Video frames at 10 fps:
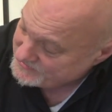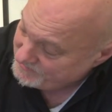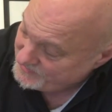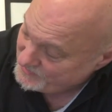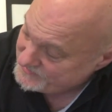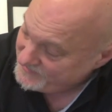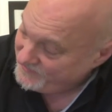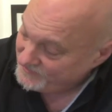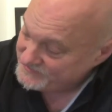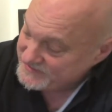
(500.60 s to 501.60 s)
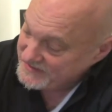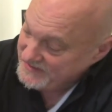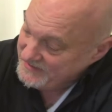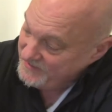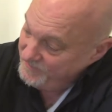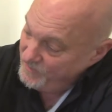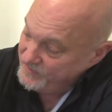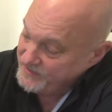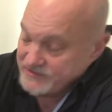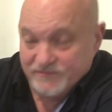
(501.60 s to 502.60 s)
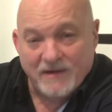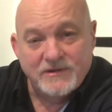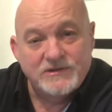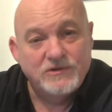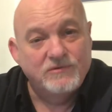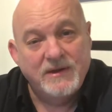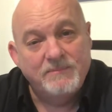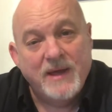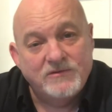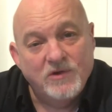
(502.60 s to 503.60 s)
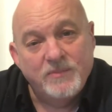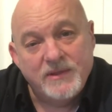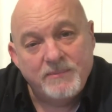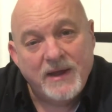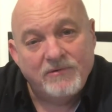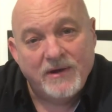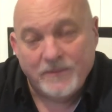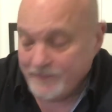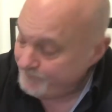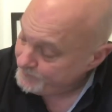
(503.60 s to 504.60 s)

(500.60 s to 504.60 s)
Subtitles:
a beautiful scene with this very serene backdrop in the background.